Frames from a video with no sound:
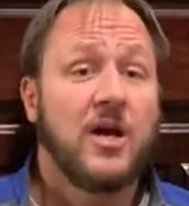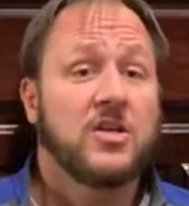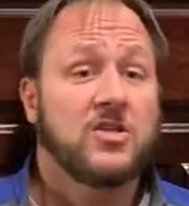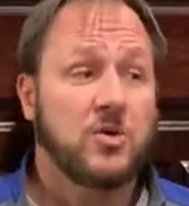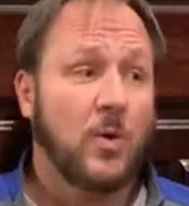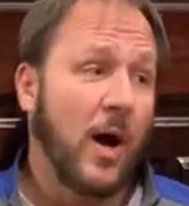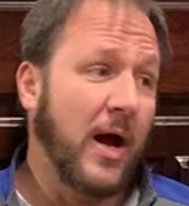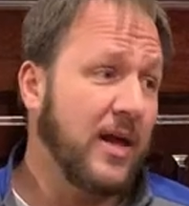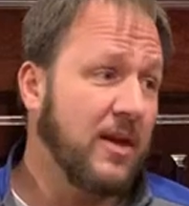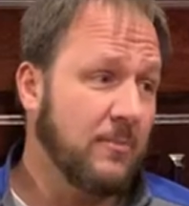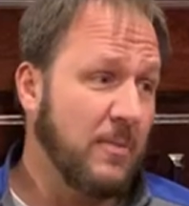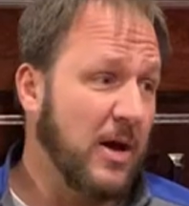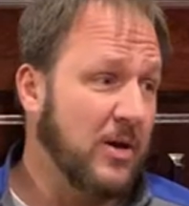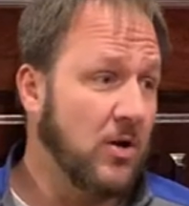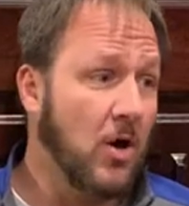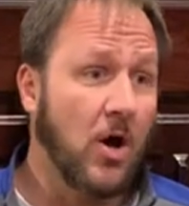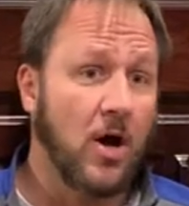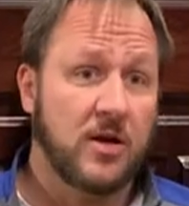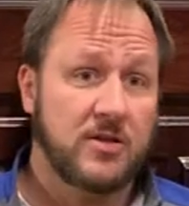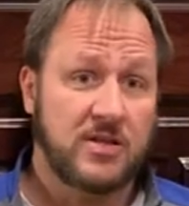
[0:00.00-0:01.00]
So I give my
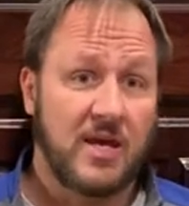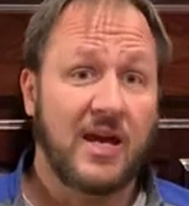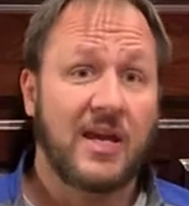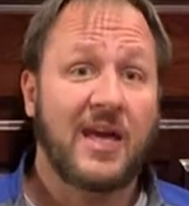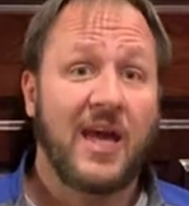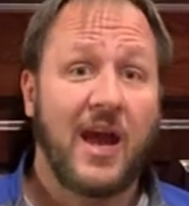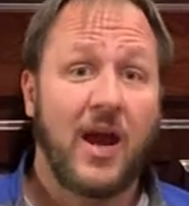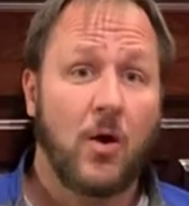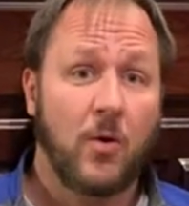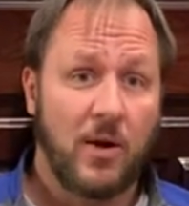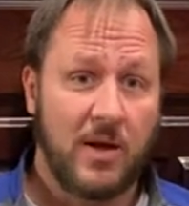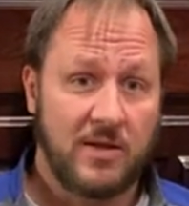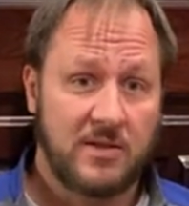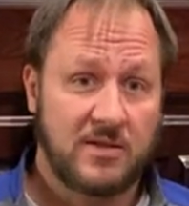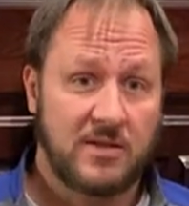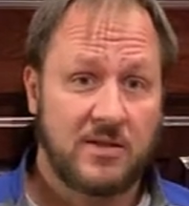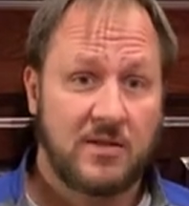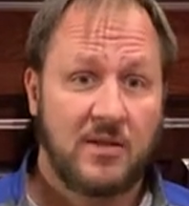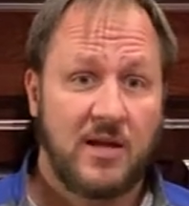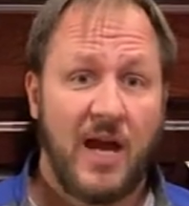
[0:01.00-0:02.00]
dogs a
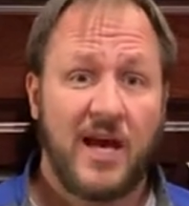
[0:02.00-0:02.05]
carrot